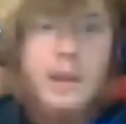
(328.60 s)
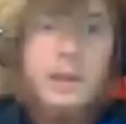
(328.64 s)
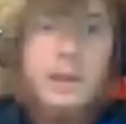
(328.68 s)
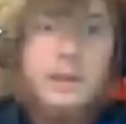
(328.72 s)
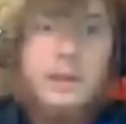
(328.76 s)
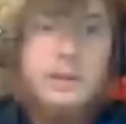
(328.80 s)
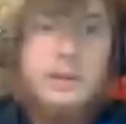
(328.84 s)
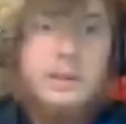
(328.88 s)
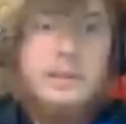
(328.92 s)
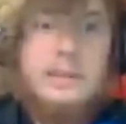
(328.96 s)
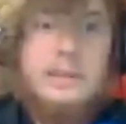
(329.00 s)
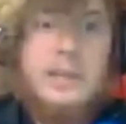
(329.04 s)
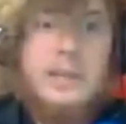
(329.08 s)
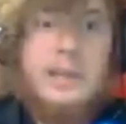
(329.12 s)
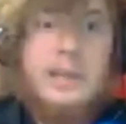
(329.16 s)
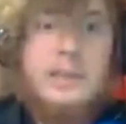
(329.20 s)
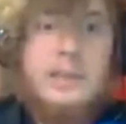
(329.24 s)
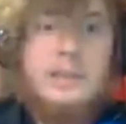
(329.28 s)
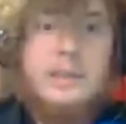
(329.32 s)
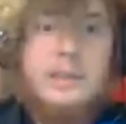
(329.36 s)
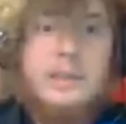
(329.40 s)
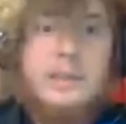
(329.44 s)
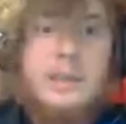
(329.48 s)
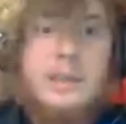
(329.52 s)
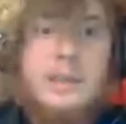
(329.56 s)
Alerty
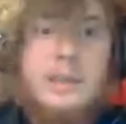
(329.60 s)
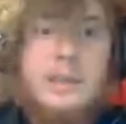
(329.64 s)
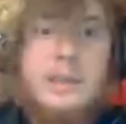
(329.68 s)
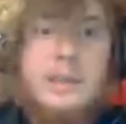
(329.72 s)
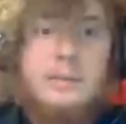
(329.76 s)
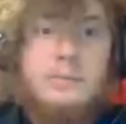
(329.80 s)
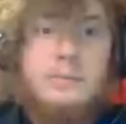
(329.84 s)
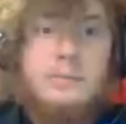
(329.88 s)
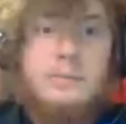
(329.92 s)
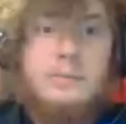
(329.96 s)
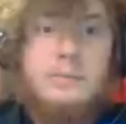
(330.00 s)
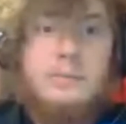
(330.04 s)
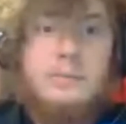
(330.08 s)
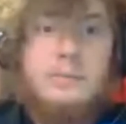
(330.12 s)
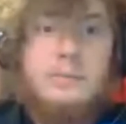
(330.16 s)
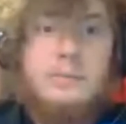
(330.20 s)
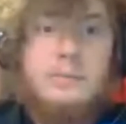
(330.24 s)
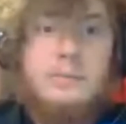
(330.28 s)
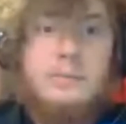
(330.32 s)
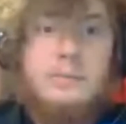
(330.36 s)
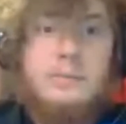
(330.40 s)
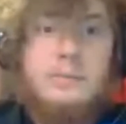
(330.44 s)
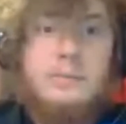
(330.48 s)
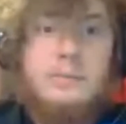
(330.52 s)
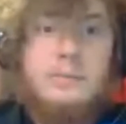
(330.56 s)
Sites is a more
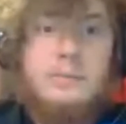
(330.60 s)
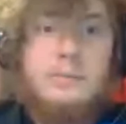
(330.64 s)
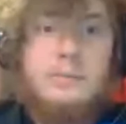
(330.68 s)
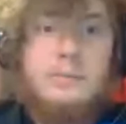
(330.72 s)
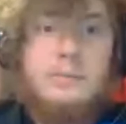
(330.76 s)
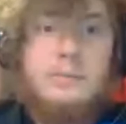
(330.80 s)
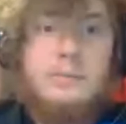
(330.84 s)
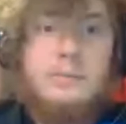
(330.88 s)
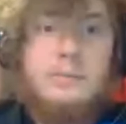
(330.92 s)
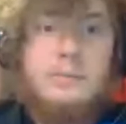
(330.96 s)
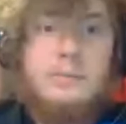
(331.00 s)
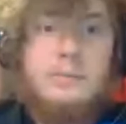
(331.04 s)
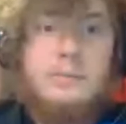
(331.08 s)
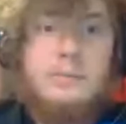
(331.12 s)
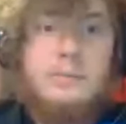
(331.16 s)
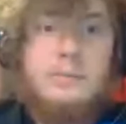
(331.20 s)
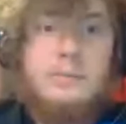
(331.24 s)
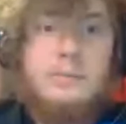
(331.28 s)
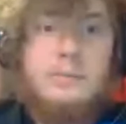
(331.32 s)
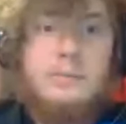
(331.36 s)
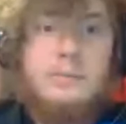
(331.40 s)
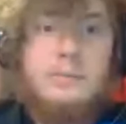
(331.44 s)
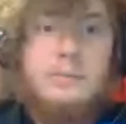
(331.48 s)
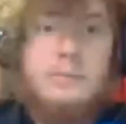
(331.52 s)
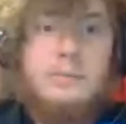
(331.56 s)
interactive way of
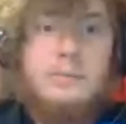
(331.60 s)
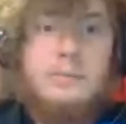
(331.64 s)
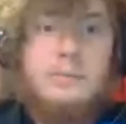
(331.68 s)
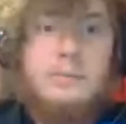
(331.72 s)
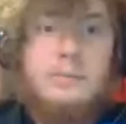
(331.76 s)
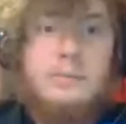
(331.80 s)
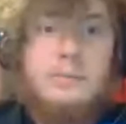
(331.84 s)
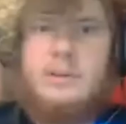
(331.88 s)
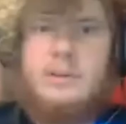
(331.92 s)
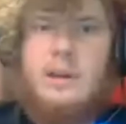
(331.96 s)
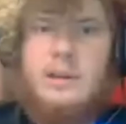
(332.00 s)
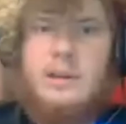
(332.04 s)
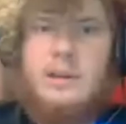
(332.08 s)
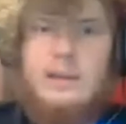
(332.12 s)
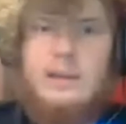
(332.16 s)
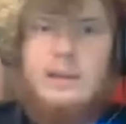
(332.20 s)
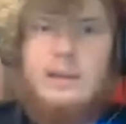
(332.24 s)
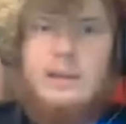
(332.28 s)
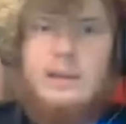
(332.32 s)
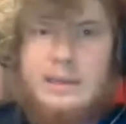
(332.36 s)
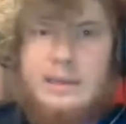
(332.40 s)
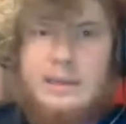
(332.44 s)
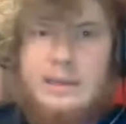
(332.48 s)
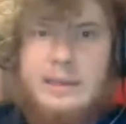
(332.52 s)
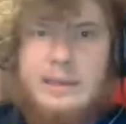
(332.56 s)
learning online. It
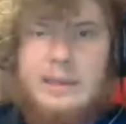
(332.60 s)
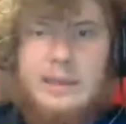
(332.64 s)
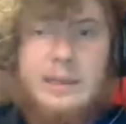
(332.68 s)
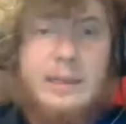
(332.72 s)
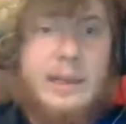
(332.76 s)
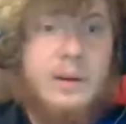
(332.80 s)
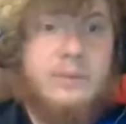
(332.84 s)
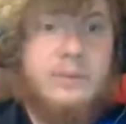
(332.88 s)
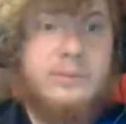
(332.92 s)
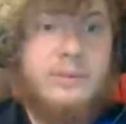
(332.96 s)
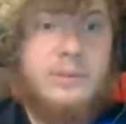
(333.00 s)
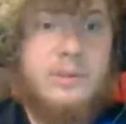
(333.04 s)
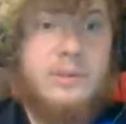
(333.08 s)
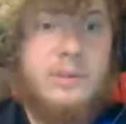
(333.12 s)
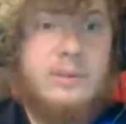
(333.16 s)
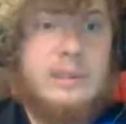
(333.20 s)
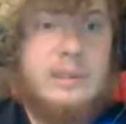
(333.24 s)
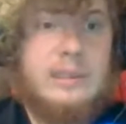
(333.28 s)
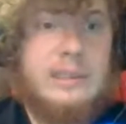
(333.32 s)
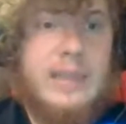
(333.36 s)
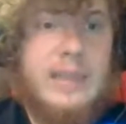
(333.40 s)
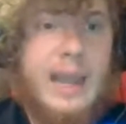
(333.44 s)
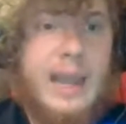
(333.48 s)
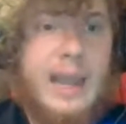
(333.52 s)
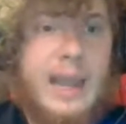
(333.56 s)
allows for
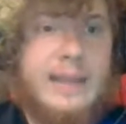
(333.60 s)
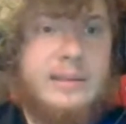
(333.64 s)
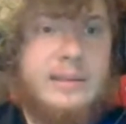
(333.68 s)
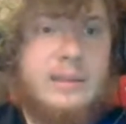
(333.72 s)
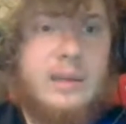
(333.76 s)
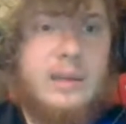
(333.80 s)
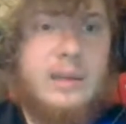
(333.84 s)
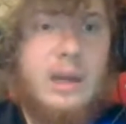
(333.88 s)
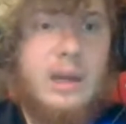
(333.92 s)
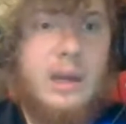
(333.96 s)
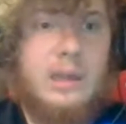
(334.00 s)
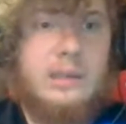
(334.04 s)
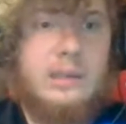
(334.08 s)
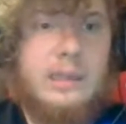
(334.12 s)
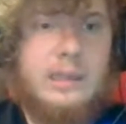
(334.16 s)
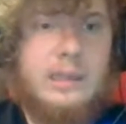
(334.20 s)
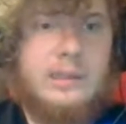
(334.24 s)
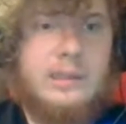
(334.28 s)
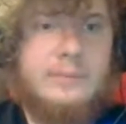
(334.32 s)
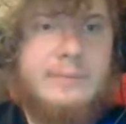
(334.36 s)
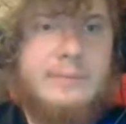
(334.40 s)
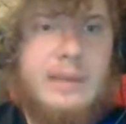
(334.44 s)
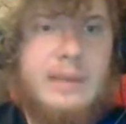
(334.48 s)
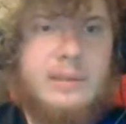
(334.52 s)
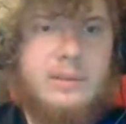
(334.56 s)
students to ask
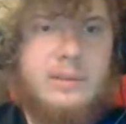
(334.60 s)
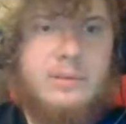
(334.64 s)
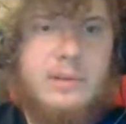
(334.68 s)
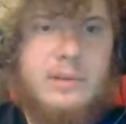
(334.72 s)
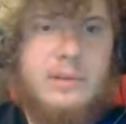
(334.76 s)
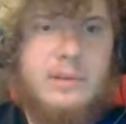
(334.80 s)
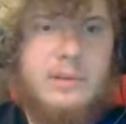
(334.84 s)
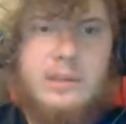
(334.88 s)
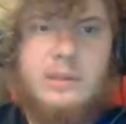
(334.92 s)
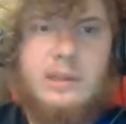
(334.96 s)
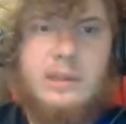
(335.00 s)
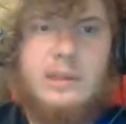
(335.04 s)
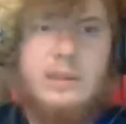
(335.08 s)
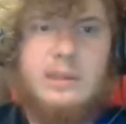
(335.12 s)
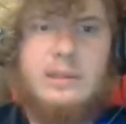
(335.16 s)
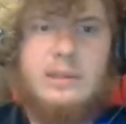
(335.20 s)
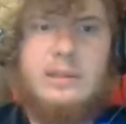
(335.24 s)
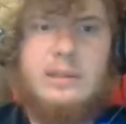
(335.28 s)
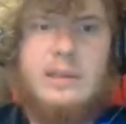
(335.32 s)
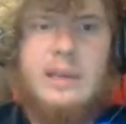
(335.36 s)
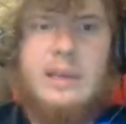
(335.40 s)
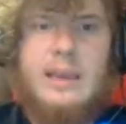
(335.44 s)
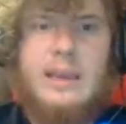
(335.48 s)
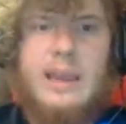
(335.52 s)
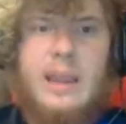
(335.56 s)
context-based questions
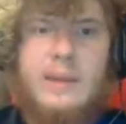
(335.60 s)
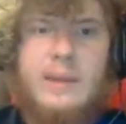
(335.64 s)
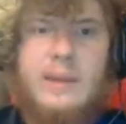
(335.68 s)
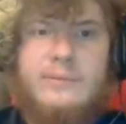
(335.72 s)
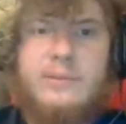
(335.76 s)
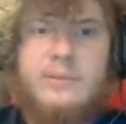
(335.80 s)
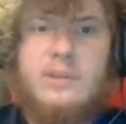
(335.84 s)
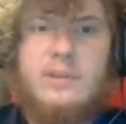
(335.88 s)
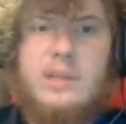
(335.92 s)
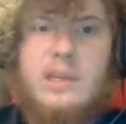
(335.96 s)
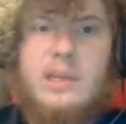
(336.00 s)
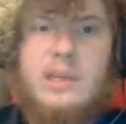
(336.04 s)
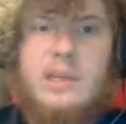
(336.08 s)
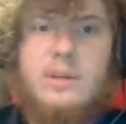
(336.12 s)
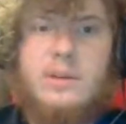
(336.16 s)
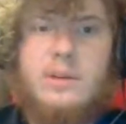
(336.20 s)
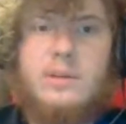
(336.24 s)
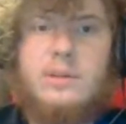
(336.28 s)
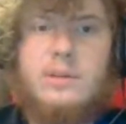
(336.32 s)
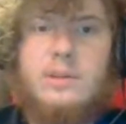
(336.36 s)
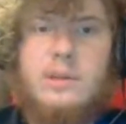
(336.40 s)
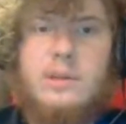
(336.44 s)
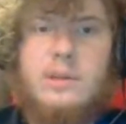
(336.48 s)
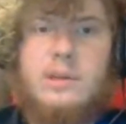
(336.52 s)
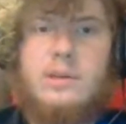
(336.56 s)
and for
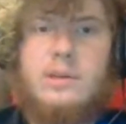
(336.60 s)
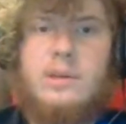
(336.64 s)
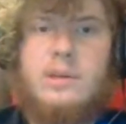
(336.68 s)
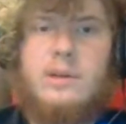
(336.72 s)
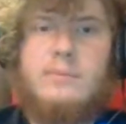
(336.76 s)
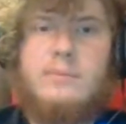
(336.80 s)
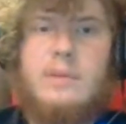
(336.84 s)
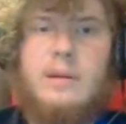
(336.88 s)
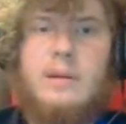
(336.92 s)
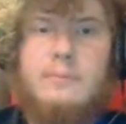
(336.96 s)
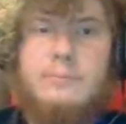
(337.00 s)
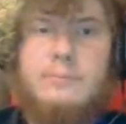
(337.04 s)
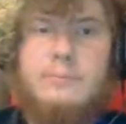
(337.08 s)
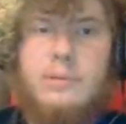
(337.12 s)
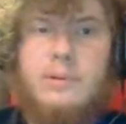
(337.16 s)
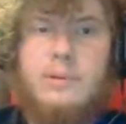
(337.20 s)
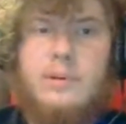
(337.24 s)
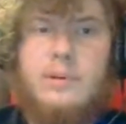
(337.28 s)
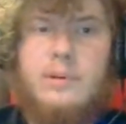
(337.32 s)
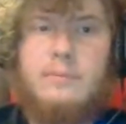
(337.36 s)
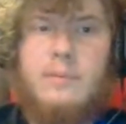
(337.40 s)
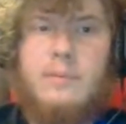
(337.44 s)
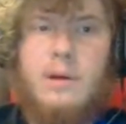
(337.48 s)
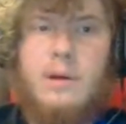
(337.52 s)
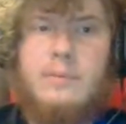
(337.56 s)
teachers to determine
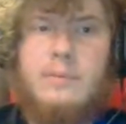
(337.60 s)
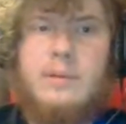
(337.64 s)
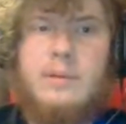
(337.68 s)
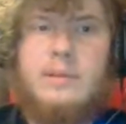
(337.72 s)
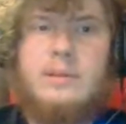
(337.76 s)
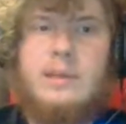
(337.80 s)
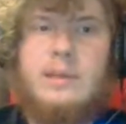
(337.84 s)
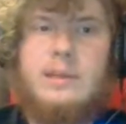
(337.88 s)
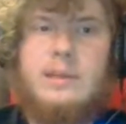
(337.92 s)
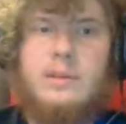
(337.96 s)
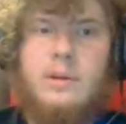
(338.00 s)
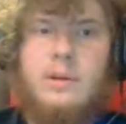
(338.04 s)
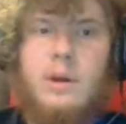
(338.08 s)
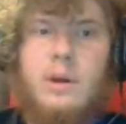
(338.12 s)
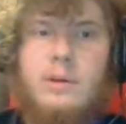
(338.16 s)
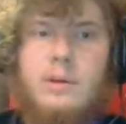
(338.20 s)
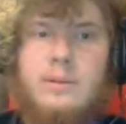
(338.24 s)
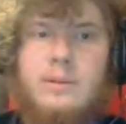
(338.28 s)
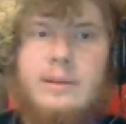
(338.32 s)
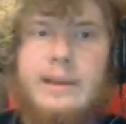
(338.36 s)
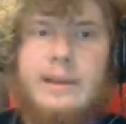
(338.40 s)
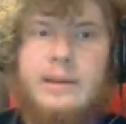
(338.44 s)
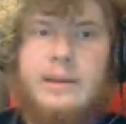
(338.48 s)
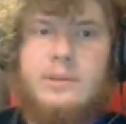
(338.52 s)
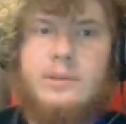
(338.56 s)
important moments in their
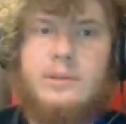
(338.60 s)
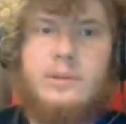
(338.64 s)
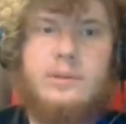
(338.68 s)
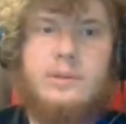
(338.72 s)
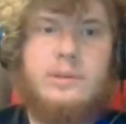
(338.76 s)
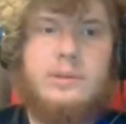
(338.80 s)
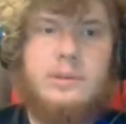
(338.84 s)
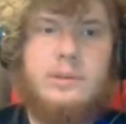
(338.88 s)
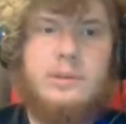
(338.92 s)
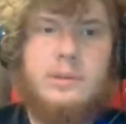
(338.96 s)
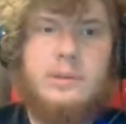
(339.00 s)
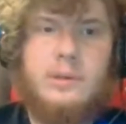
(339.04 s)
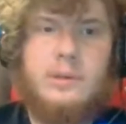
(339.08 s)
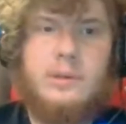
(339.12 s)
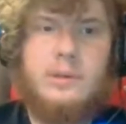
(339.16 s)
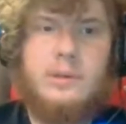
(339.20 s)
own lectures.